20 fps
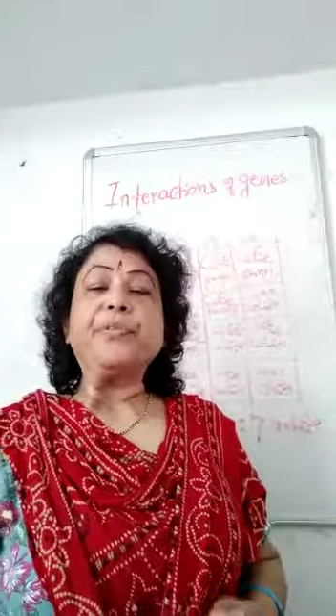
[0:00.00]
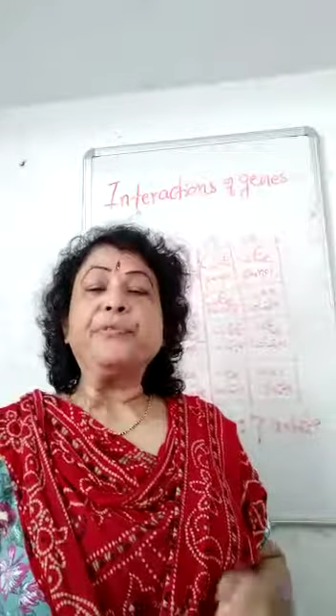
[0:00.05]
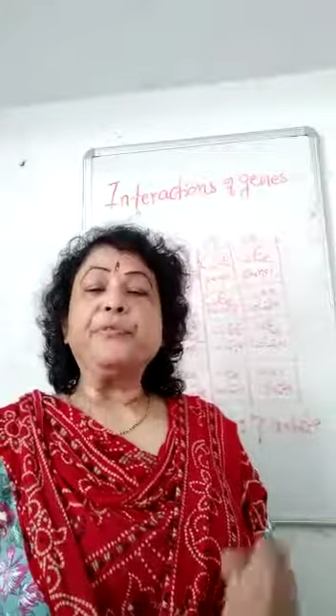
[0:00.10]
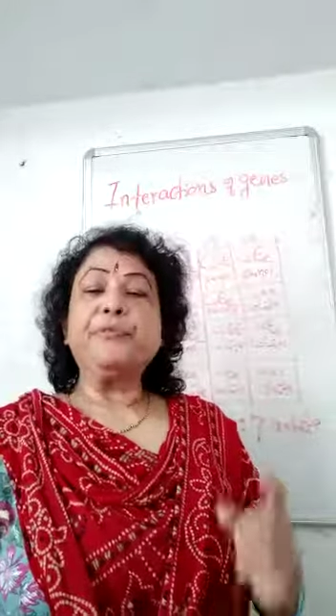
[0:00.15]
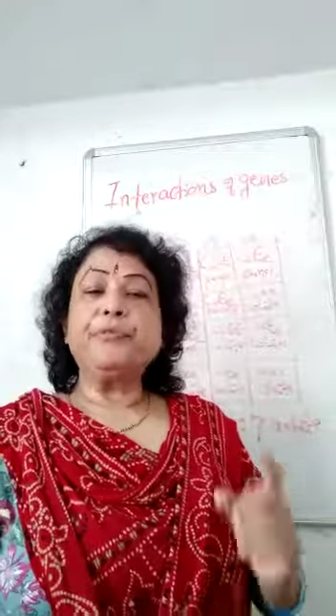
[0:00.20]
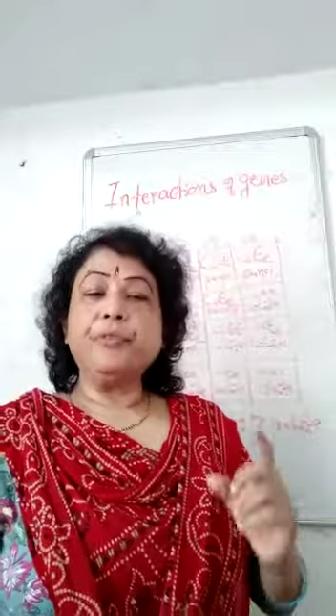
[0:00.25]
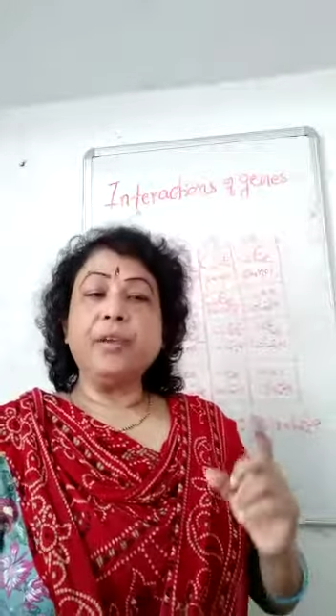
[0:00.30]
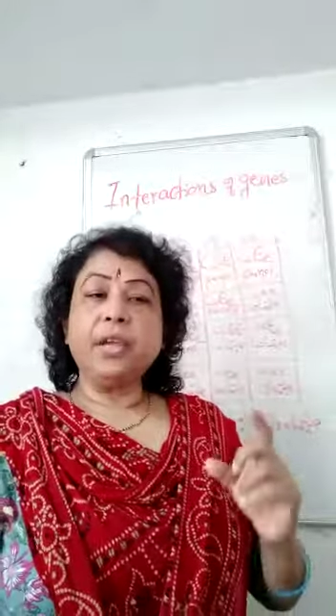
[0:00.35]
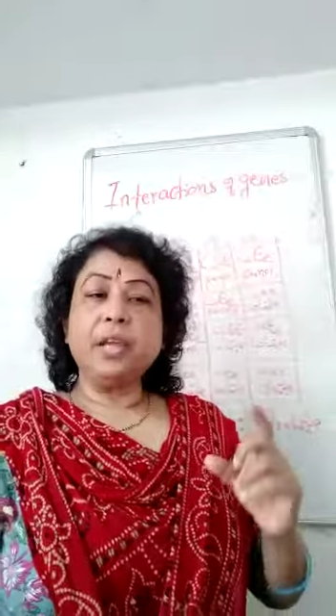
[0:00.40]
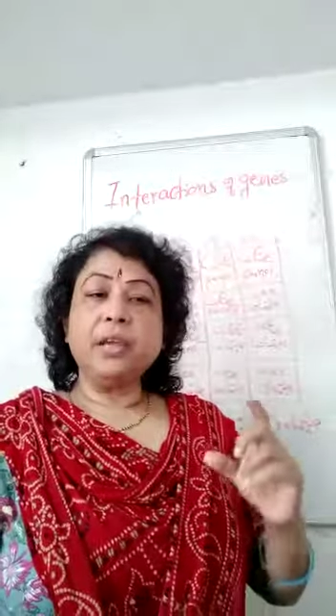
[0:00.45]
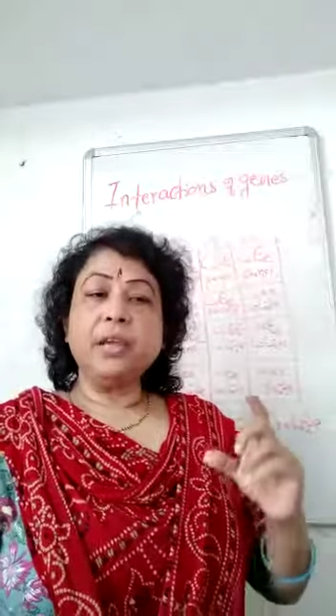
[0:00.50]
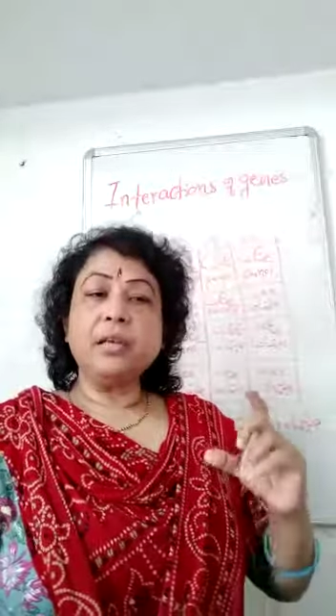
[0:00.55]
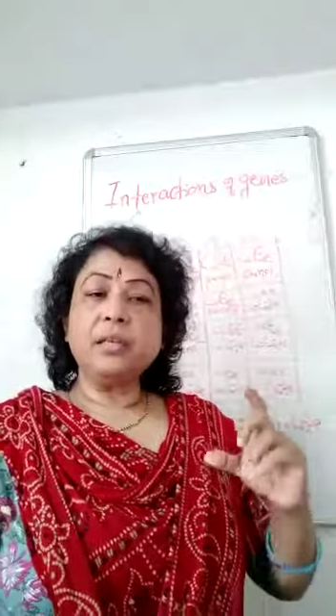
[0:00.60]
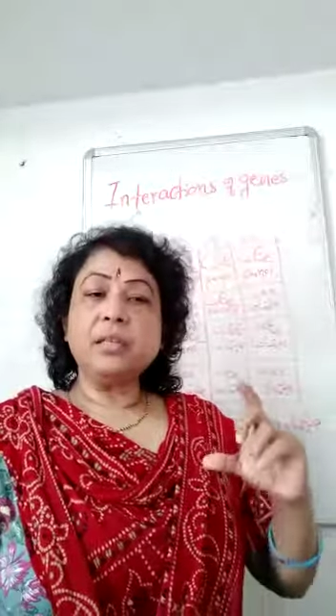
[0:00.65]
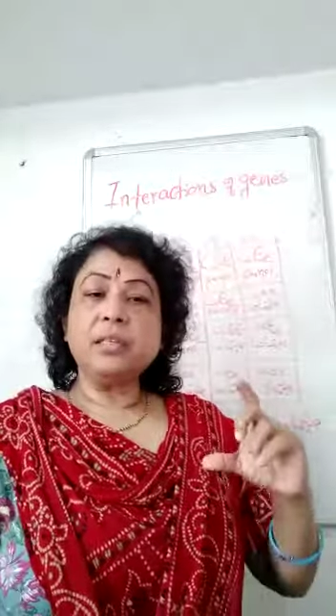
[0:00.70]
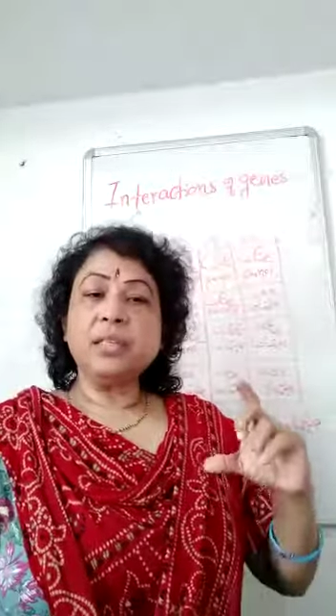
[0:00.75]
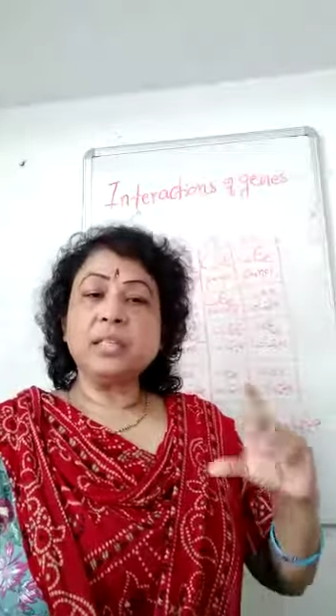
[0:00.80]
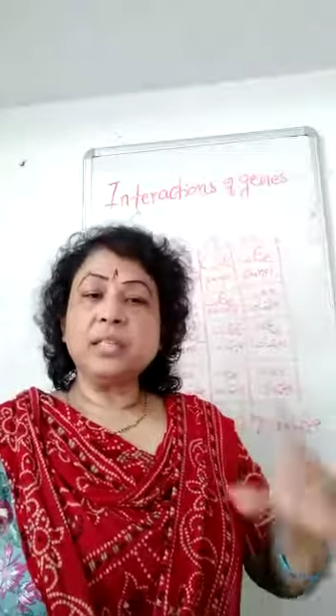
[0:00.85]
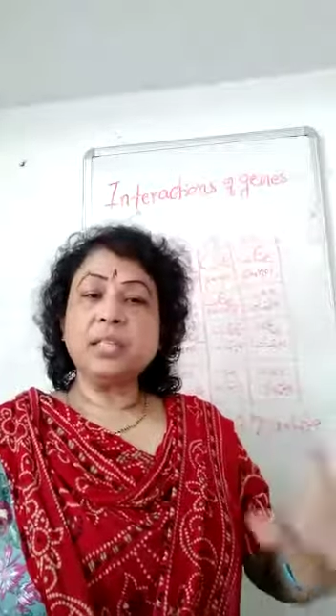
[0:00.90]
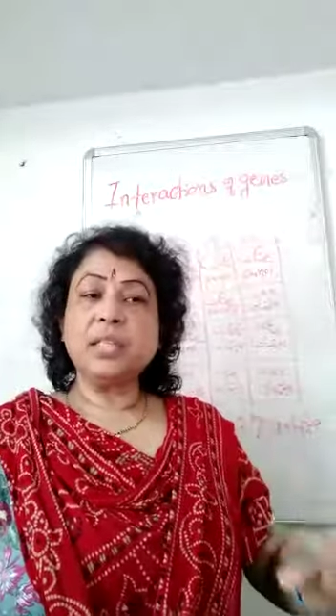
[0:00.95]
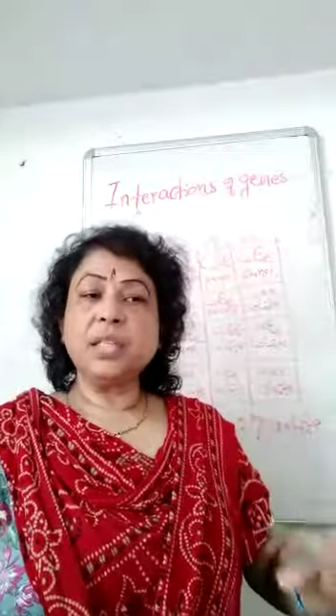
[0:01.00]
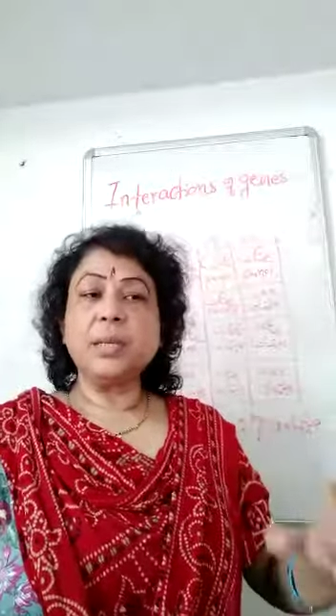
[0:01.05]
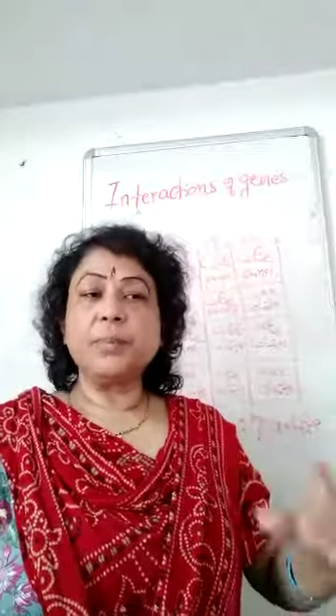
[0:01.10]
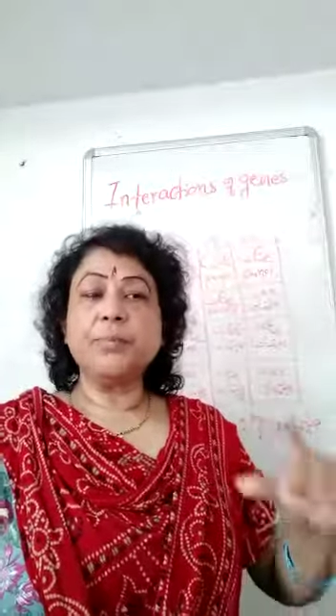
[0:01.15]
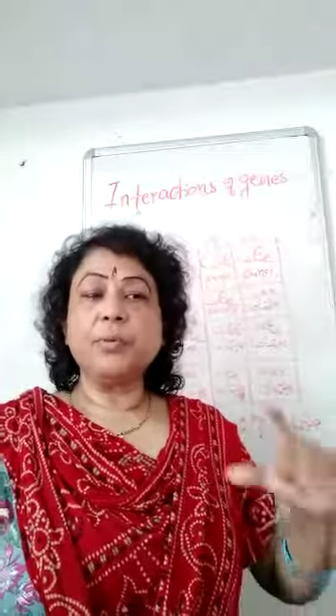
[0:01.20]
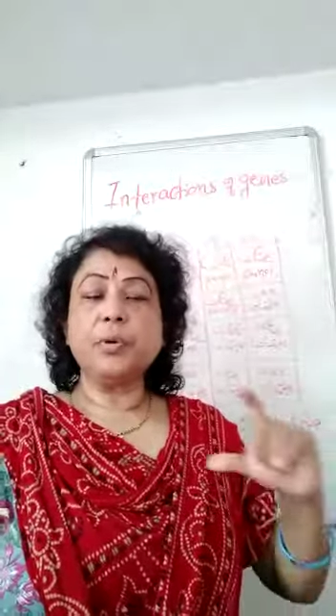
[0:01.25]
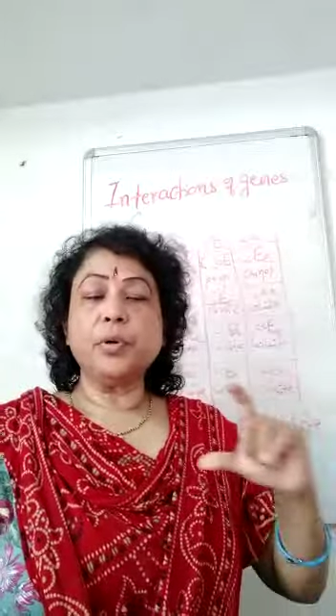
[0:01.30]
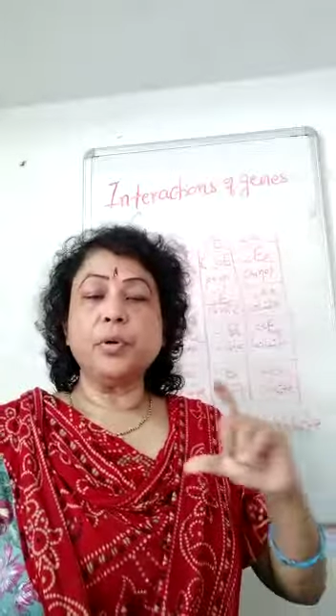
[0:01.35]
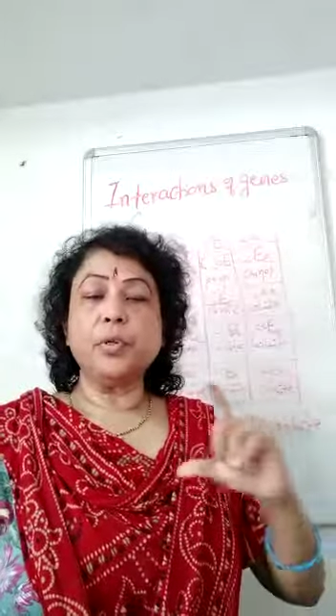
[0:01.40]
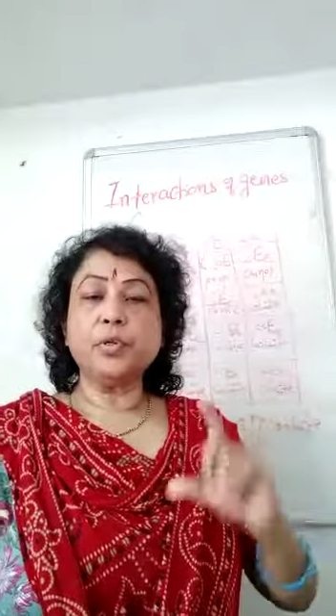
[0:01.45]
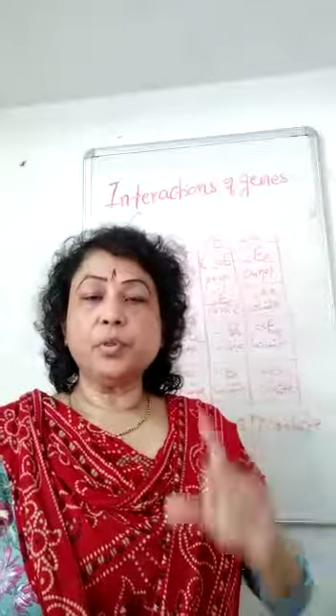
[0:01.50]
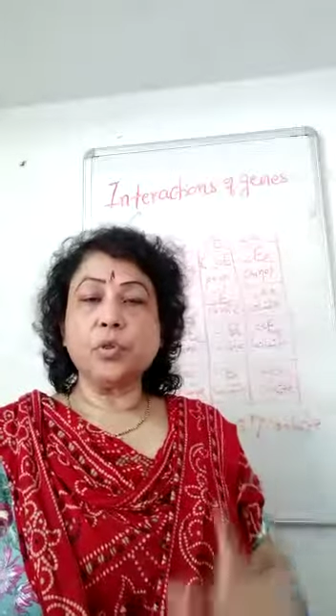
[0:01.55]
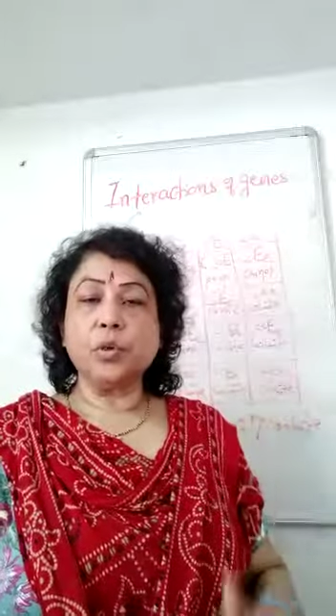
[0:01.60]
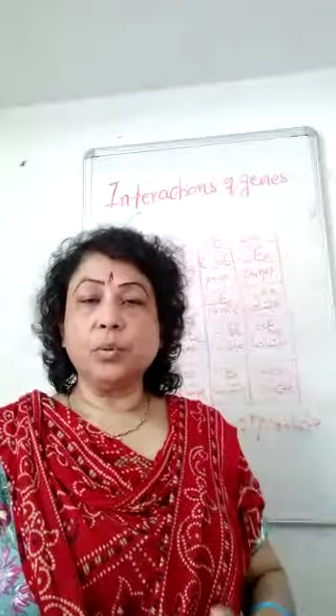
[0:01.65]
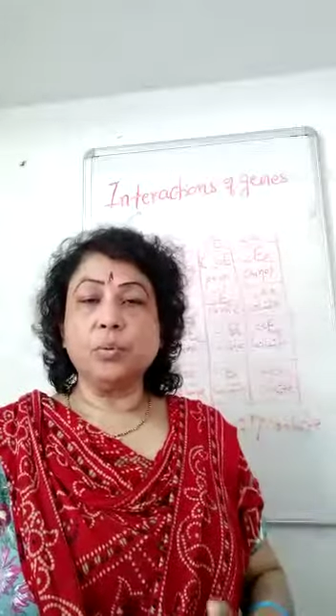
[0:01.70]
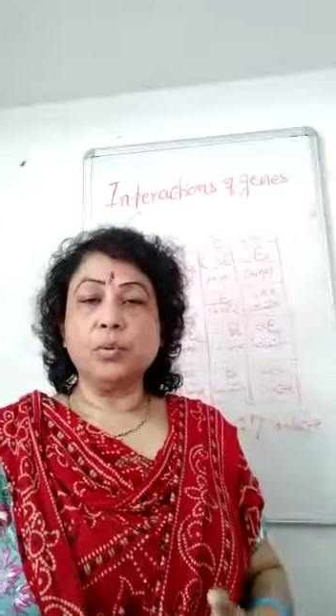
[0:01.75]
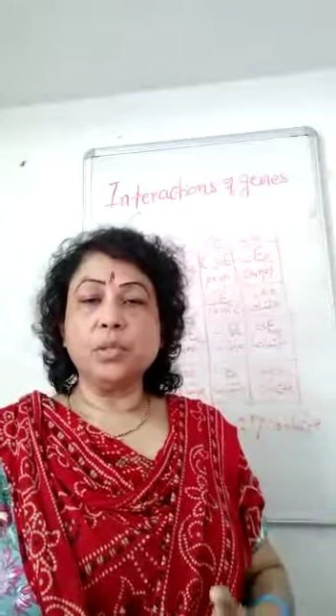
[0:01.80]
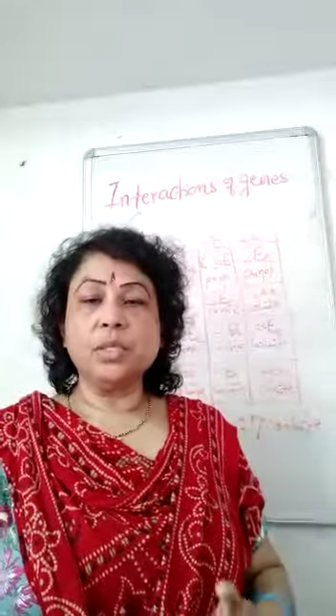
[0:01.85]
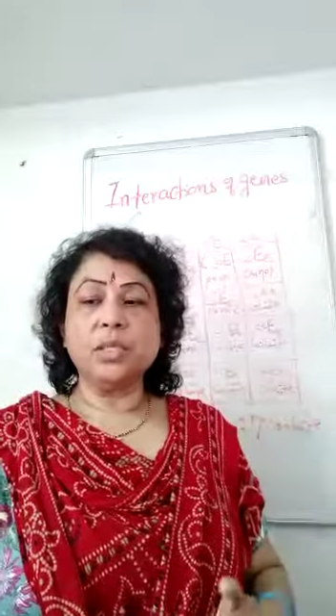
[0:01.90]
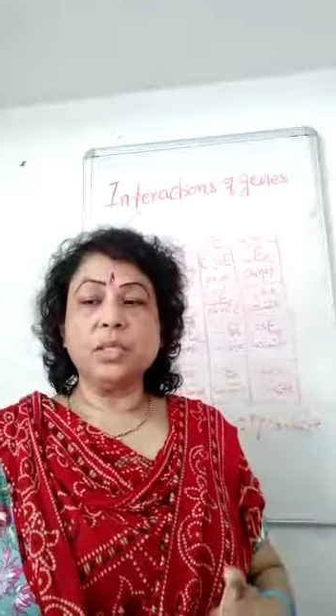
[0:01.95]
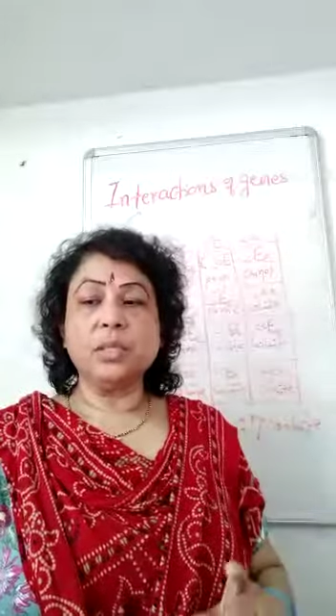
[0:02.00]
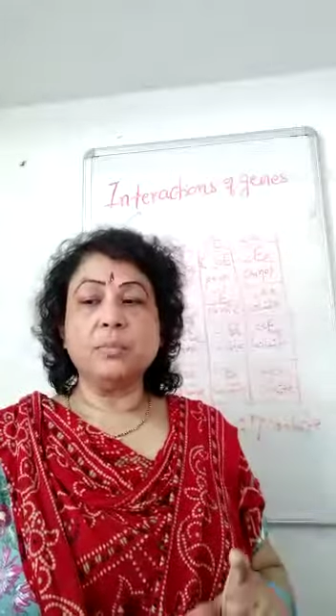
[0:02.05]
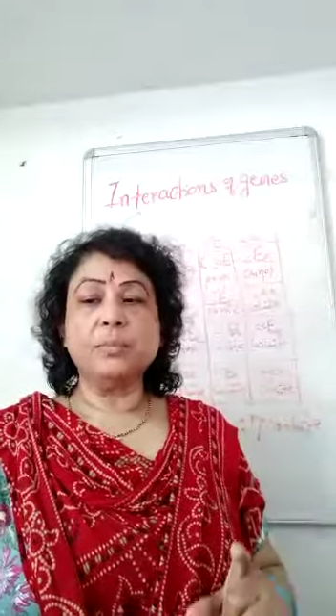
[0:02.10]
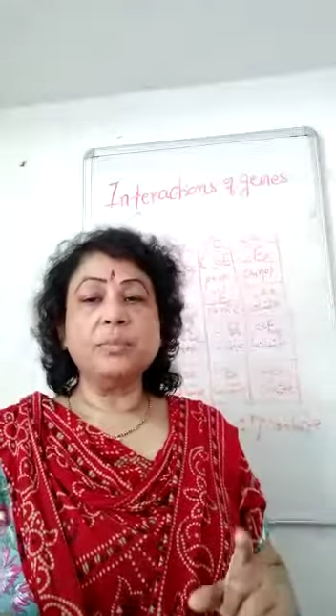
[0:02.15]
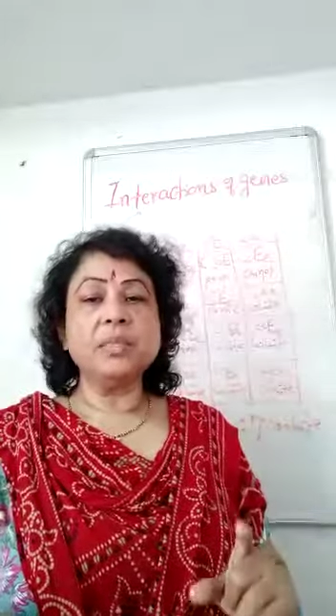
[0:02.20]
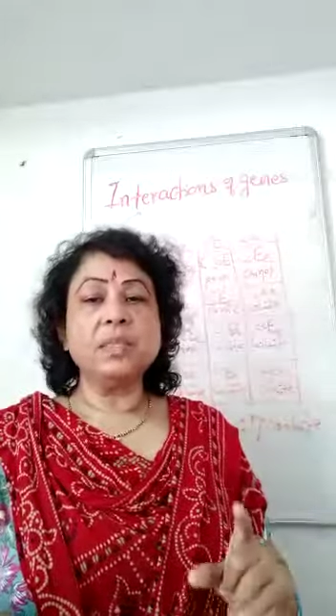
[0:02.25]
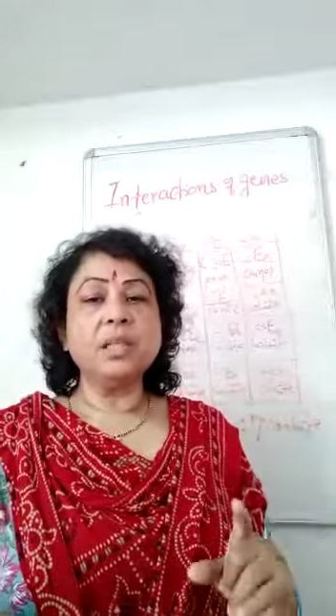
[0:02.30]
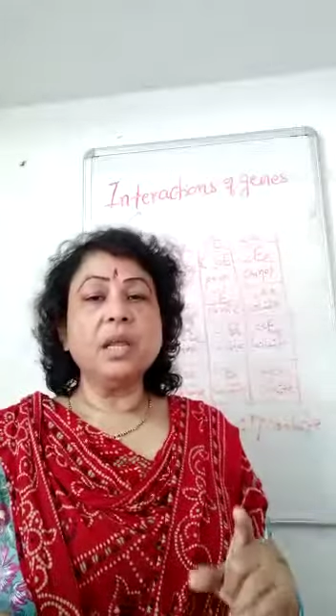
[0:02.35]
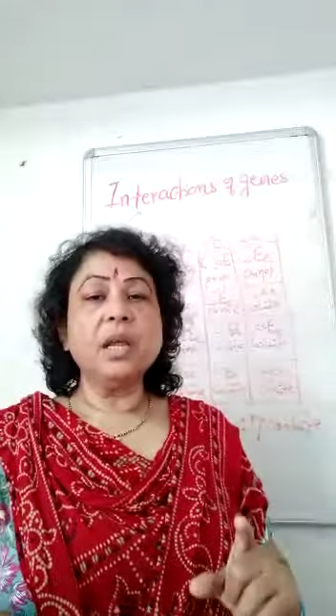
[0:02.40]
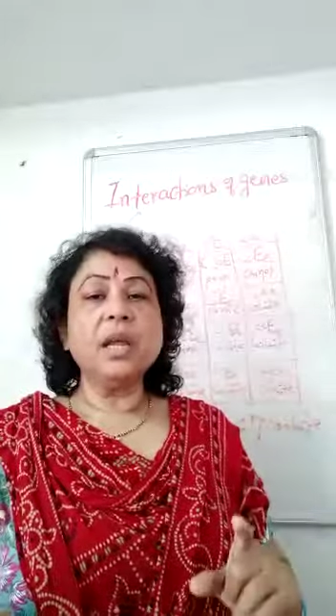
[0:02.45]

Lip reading: When the C produce chromosome